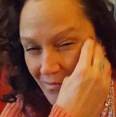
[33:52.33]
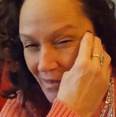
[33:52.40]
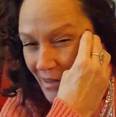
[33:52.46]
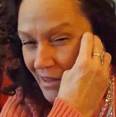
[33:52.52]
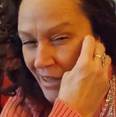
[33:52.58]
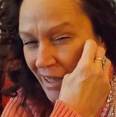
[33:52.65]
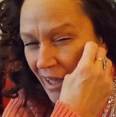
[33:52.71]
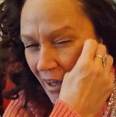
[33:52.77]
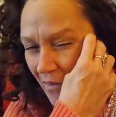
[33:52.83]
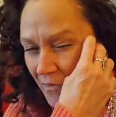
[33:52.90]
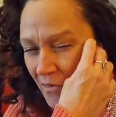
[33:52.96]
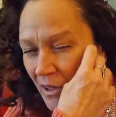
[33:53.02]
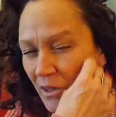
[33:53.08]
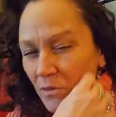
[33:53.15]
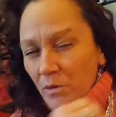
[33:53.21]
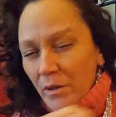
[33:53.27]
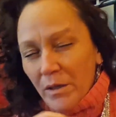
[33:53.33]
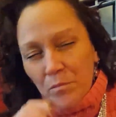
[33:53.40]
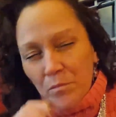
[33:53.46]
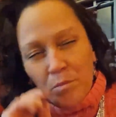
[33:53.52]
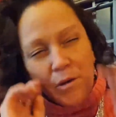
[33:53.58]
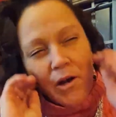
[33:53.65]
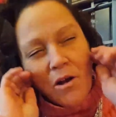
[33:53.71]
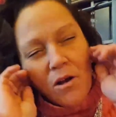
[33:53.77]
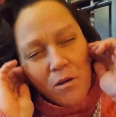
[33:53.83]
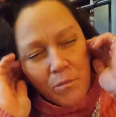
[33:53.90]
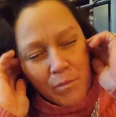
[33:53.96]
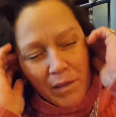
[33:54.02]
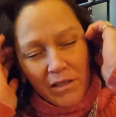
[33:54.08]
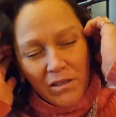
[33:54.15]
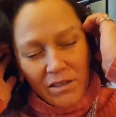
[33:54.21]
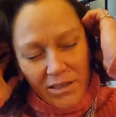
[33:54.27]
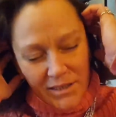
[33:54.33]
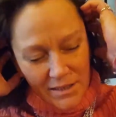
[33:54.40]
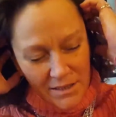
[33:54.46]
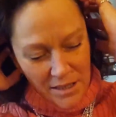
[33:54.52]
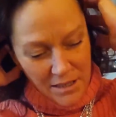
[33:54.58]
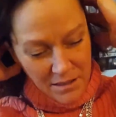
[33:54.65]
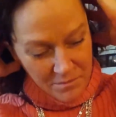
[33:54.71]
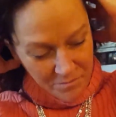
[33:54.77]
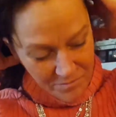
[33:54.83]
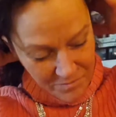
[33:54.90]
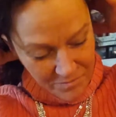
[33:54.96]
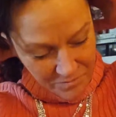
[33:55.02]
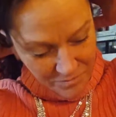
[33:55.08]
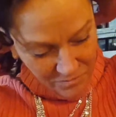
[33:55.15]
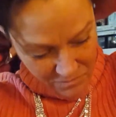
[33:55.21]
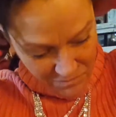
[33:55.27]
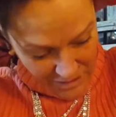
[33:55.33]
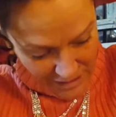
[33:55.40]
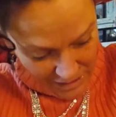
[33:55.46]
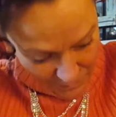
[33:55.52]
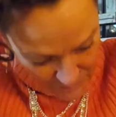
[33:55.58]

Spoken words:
yeah, I've had to wear a bra because I was